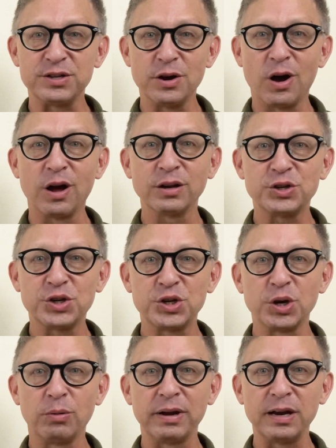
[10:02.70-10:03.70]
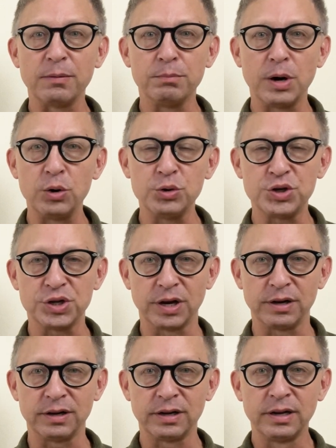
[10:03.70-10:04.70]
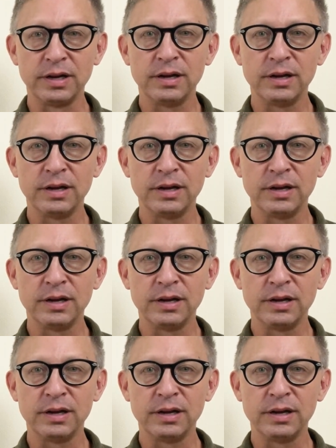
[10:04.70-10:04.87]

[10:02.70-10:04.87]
not showing emotion.